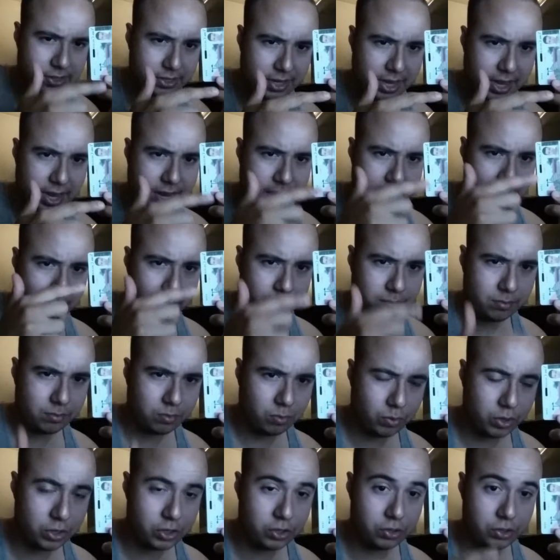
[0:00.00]
side,
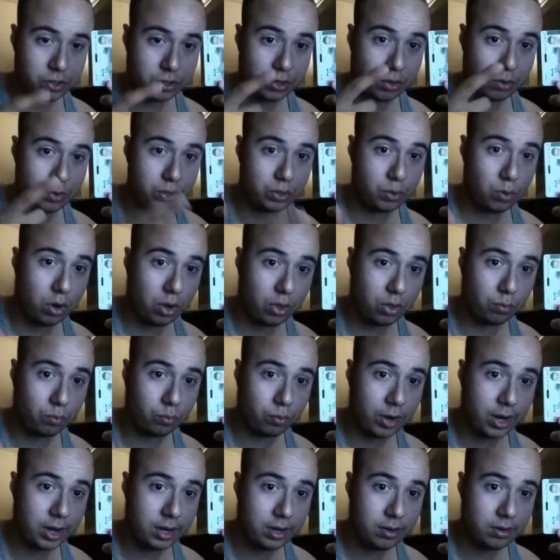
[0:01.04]
which shows you all the
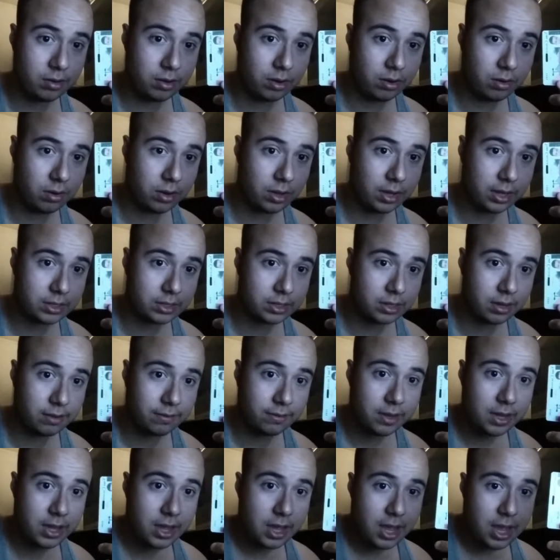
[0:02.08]
rent and all that stuff,
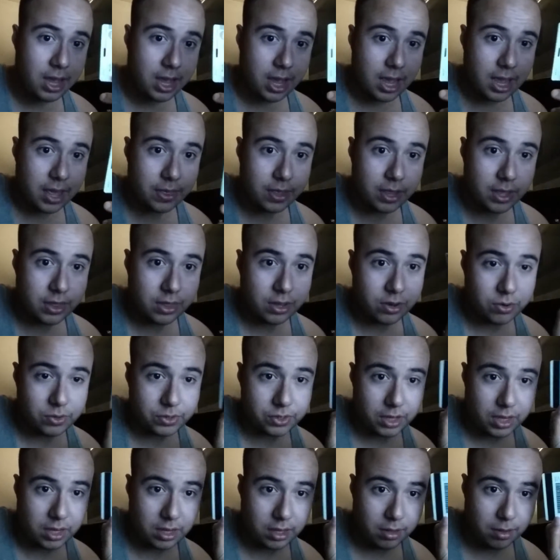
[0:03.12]
and then
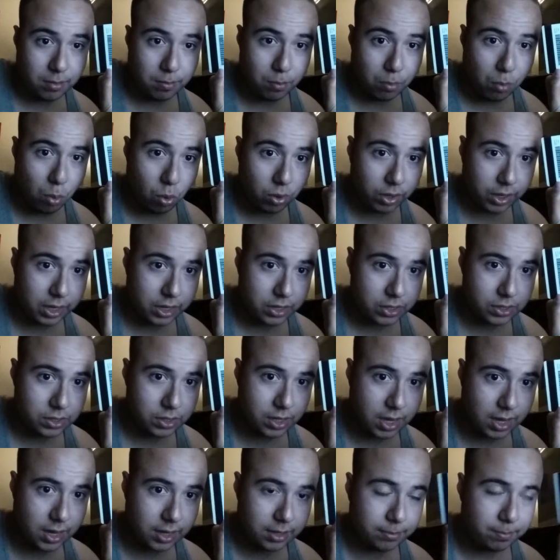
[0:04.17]
there's the mortgage
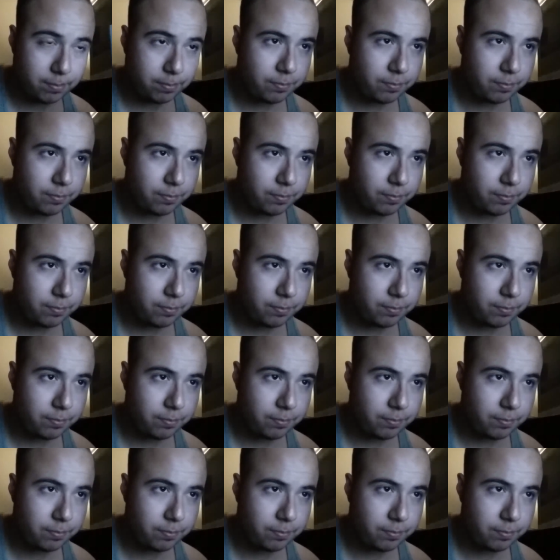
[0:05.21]
side.